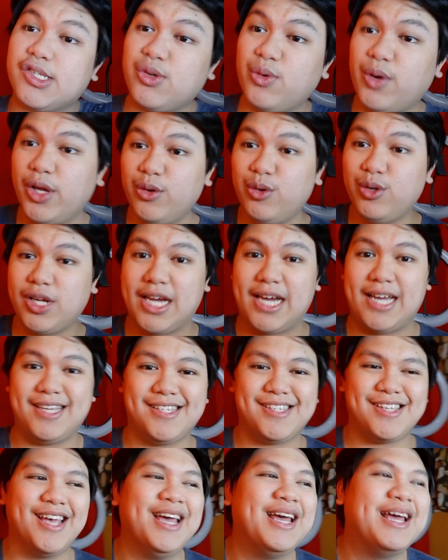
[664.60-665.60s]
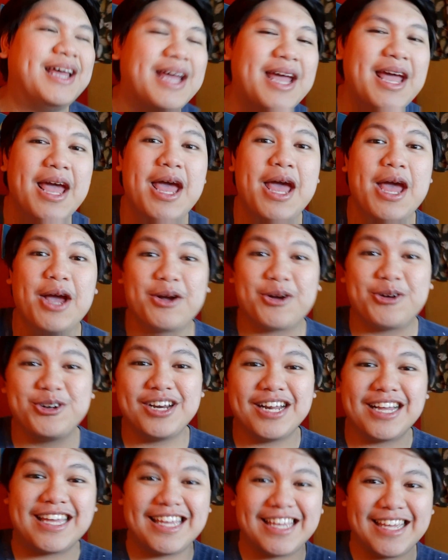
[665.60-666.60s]
So, ayun, guys.
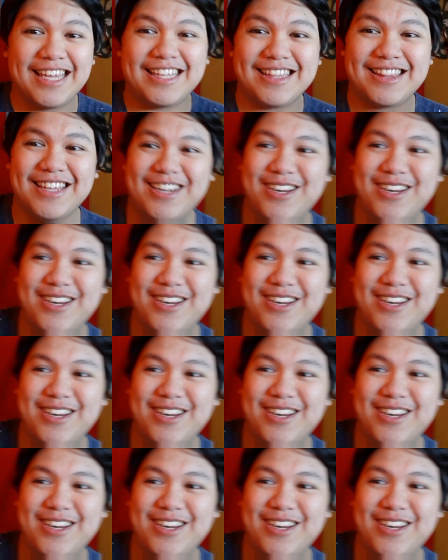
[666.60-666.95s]
Kung nakikita